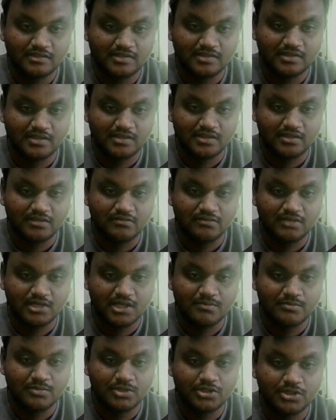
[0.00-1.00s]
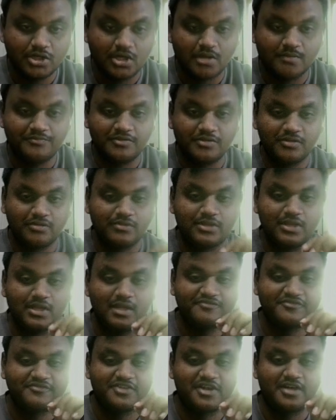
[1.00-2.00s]
See, you will able to observe
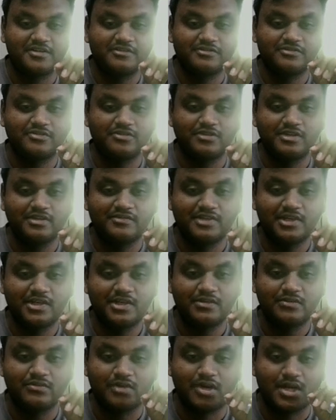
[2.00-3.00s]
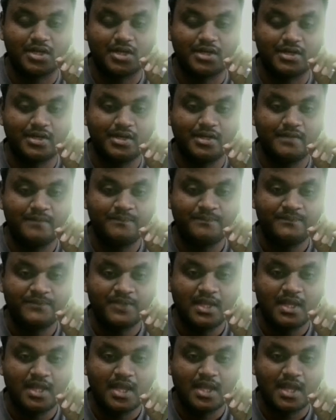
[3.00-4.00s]
the status code is a 200
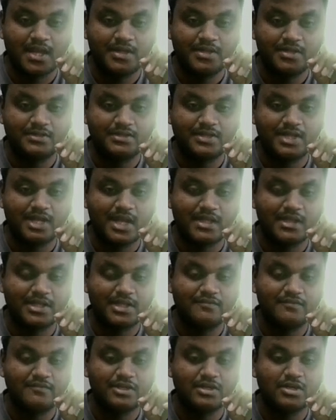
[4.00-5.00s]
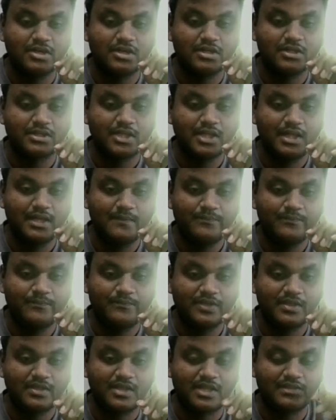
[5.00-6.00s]
and the data we got the
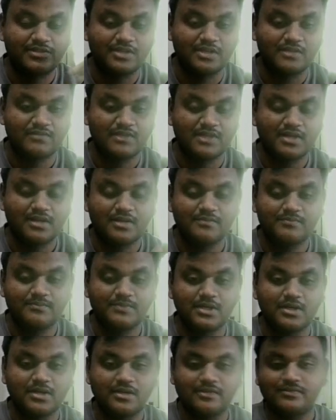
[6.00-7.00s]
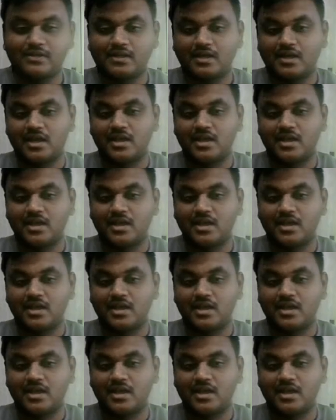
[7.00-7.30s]
nothing because